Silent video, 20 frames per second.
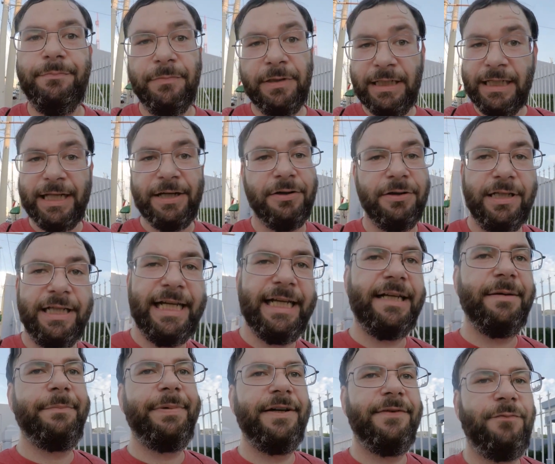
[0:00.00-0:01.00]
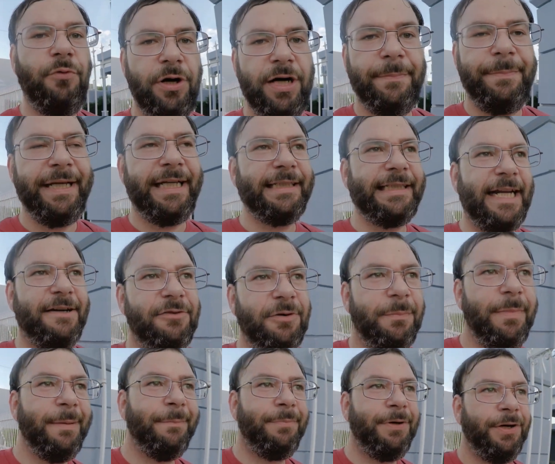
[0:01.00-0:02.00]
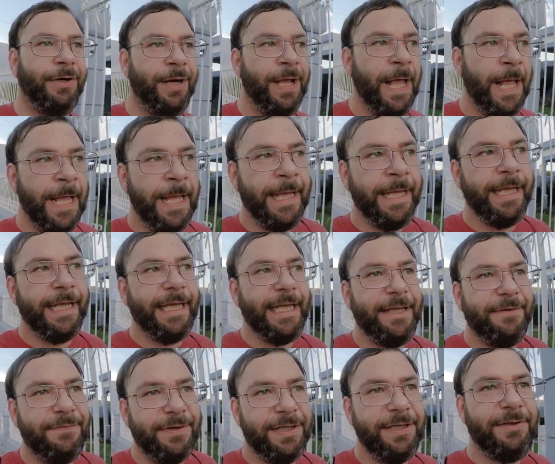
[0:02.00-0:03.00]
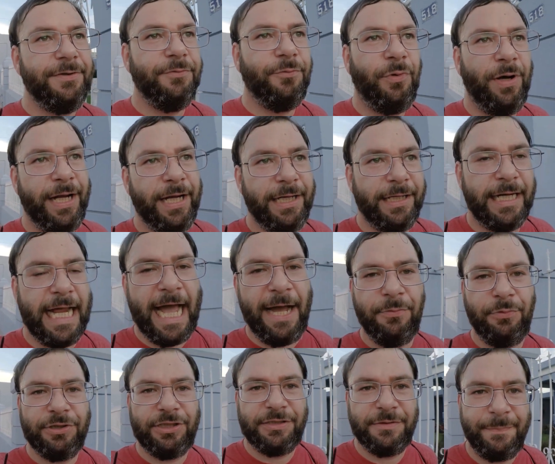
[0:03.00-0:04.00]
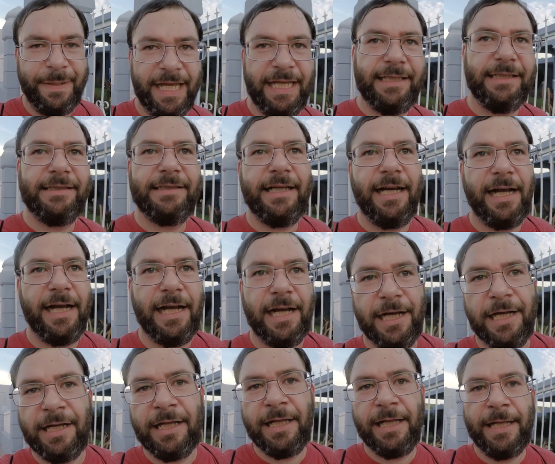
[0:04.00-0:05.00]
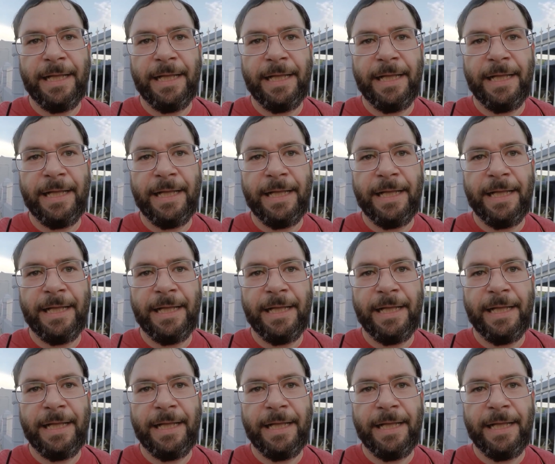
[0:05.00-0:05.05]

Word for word: Literally, it can be avoided because I remember even when I would spend. Uh,